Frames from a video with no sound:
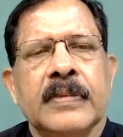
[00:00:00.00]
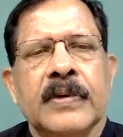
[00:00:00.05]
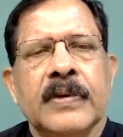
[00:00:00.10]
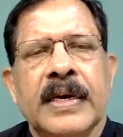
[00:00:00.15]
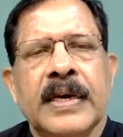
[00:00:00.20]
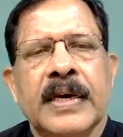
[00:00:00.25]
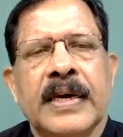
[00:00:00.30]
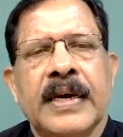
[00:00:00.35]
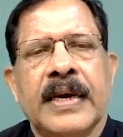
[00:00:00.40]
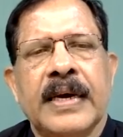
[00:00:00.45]

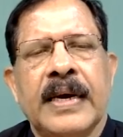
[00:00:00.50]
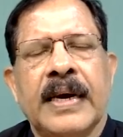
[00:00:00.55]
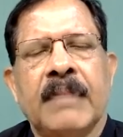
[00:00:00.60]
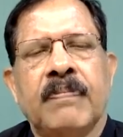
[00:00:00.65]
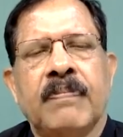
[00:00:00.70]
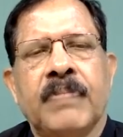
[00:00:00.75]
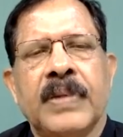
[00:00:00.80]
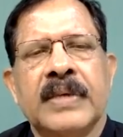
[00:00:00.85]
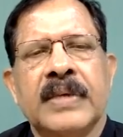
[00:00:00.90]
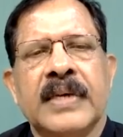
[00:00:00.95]
Okay,
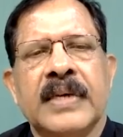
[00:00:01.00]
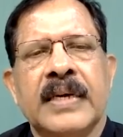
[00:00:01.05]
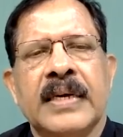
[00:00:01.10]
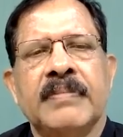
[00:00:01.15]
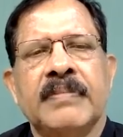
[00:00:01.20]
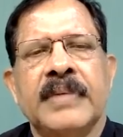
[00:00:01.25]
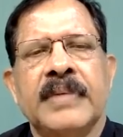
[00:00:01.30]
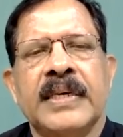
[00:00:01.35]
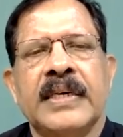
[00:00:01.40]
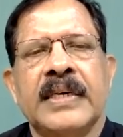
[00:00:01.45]
A plus
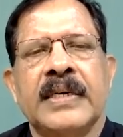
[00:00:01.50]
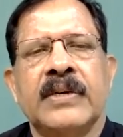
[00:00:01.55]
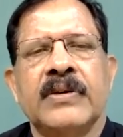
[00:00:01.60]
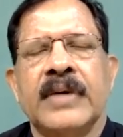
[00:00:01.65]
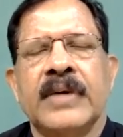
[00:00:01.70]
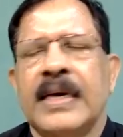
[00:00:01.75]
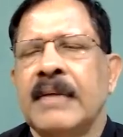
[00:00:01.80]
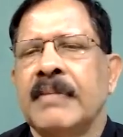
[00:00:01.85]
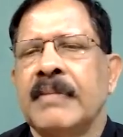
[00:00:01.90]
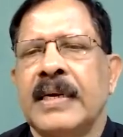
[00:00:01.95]
IB
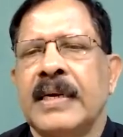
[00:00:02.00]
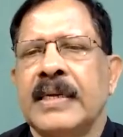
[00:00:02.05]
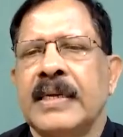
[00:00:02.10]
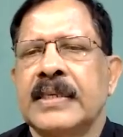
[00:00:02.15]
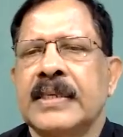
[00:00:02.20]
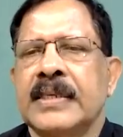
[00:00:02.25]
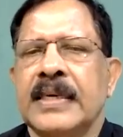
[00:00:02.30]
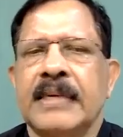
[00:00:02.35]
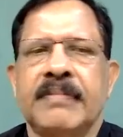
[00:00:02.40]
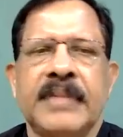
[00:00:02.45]
into A
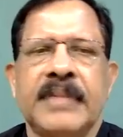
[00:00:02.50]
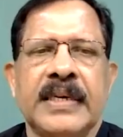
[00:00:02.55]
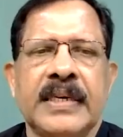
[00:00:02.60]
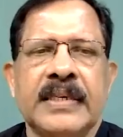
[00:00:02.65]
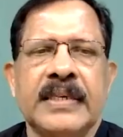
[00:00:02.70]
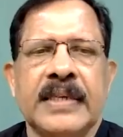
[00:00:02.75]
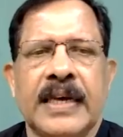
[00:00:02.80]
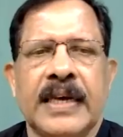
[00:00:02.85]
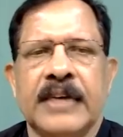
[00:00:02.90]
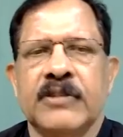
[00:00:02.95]
minus
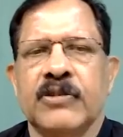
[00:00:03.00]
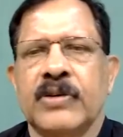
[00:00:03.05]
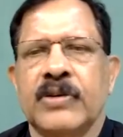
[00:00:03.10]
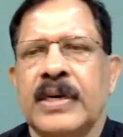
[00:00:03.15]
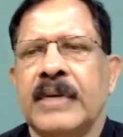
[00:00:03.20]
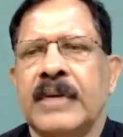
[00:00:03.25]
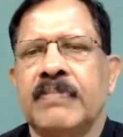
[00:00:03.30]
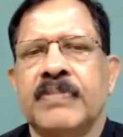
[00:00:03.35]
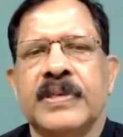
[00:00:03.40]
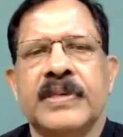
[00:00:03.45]
IB is A
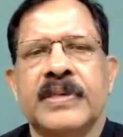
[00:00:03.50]
squared